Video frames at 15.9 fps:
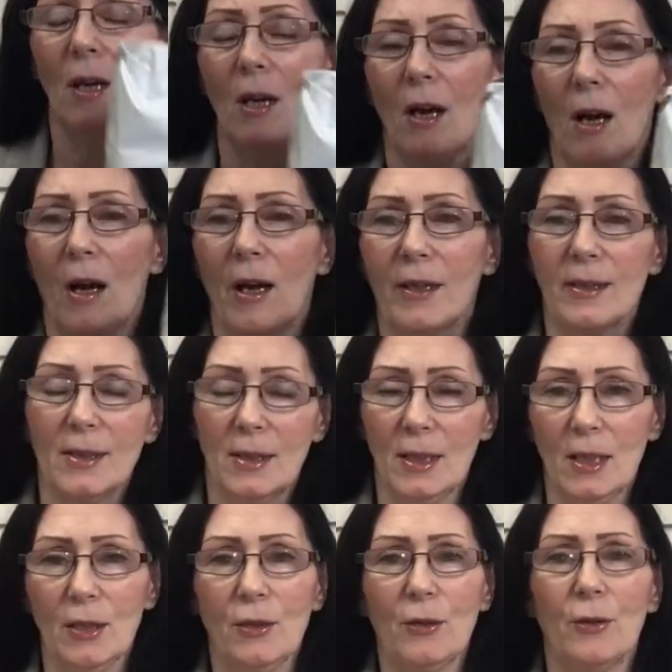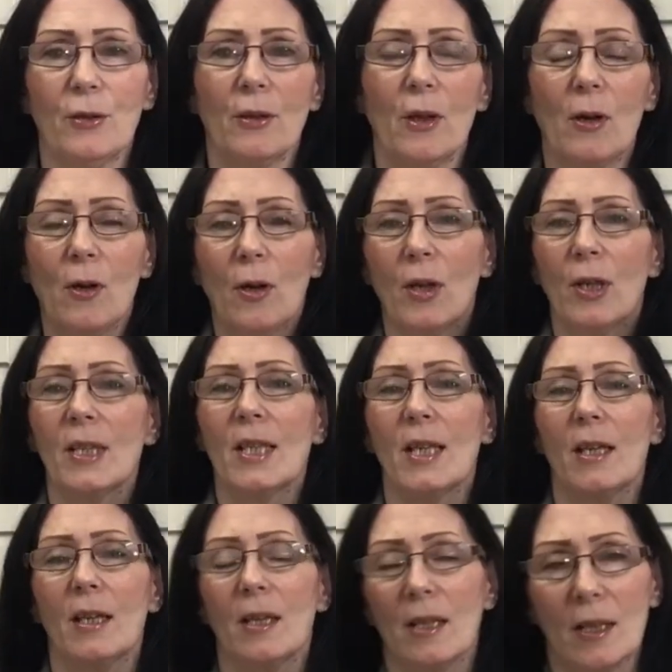I seen her on
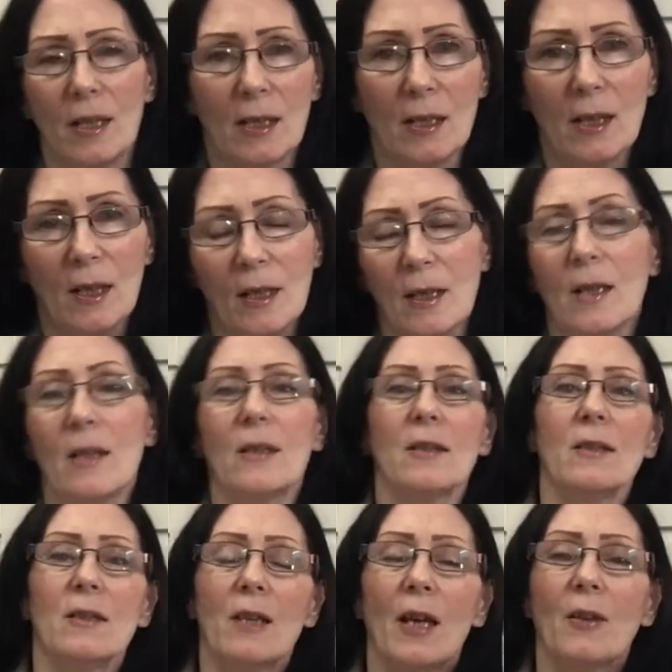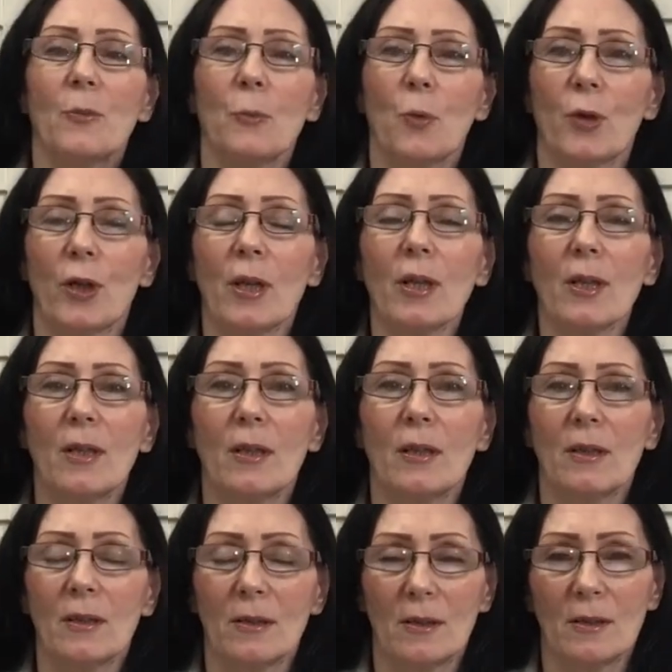a network.
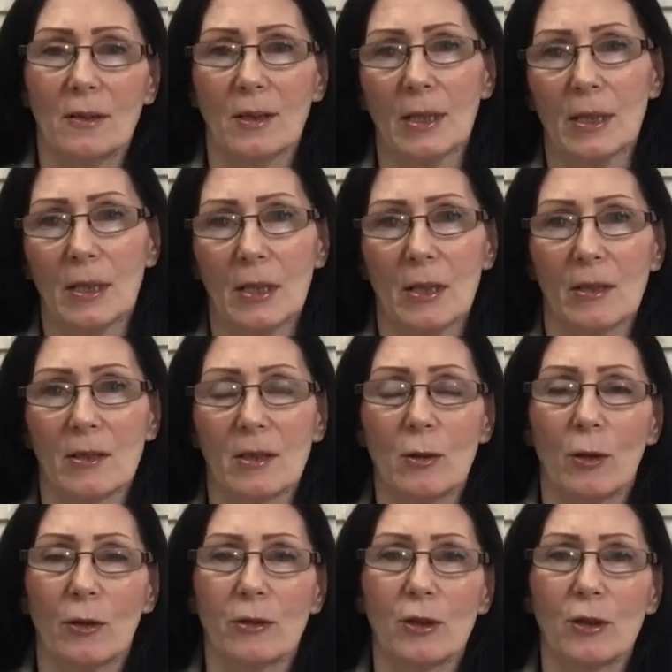It's called the